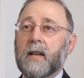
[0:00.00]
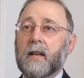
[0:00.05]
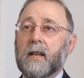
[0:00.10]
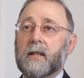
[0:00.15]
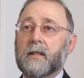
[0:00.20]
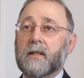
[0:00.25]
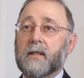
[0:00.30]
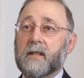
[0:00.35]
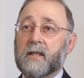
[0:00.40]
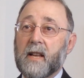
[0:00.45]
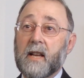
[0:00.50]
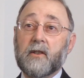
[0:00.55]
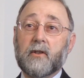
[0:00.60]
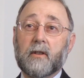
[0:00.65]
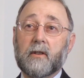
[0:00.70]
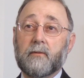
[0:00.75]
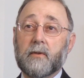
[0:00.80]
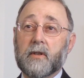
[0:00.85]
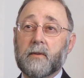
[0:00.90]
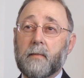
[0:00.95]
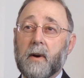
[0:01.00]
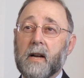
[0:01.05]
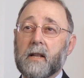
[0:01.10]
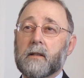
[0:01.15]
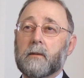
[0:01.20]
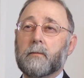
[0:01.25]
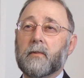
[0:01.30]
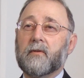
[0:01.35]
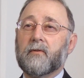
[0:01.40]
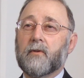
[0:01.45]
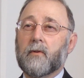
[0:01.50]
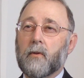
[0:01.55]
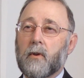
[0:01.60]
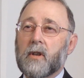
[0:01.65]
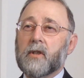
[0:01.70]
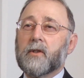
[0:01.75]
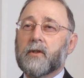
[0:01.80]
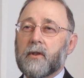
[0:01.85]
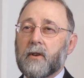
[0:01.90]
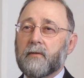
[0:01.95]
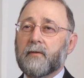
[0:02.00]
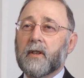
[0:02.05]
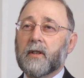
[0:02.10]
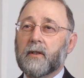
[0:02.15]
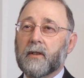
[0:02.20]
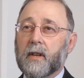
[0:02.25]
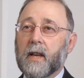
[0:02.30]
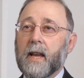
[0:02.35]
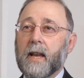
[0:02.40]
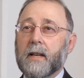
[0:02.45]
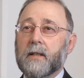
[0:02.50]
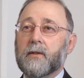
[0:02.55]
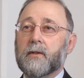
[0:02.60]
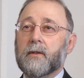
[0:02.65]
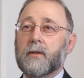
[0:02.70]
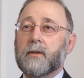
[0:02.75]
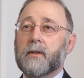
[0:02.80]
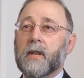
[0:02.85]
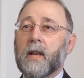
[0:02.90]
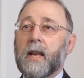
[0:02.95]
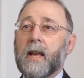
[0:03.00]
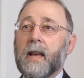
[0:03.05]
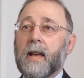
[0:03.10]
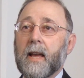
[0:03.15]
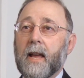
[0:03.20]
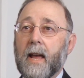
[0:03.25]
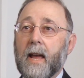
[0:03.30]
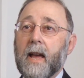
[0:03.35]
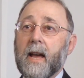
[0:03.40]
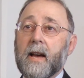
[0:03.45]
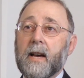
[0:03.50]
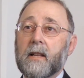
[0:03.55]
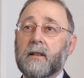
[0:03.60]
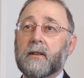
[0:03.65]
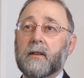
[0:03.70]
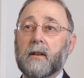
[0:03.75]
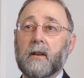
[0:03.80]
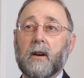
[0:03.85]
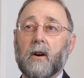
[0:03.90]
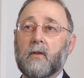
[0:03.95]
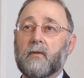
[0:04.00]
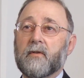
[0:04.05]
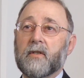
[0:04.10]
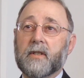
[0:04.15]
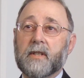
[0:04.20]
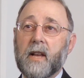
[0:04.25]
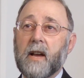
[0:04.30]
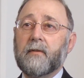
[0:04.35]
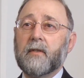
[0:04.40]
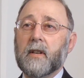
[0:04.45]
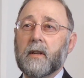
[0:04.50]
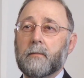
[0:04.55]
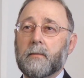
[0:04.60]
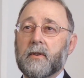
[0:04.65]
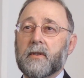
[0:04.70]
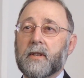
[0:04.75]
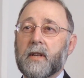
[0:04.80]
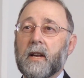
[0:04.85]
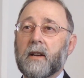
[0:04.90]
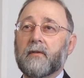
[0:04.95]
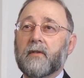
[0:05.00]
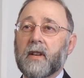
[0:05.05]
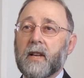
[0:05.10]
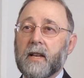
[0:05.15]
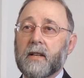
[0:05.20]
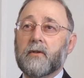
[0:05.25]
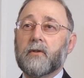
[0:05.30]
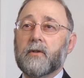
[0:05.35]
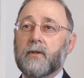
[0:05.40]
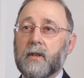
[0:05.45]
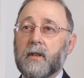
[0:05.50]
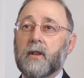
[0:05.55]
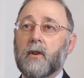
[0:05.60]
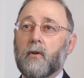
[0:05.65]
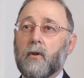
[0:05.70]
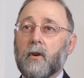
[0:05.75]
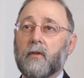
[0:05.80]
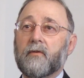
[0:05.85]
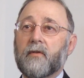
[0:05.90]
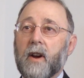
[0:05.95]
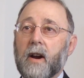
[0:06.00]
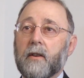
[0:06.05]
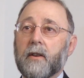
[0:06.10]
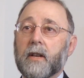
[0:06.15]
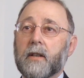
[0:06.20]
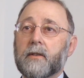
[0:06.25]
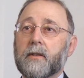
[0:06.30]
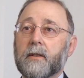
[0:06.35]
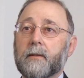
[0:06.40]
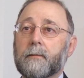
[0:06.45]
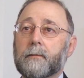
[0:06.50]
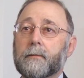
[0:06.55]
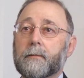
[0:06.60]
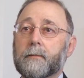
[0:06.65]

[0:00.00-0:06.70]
It is essentially responsible for all cervical cancers and over 70% of cancers in the oropharynx.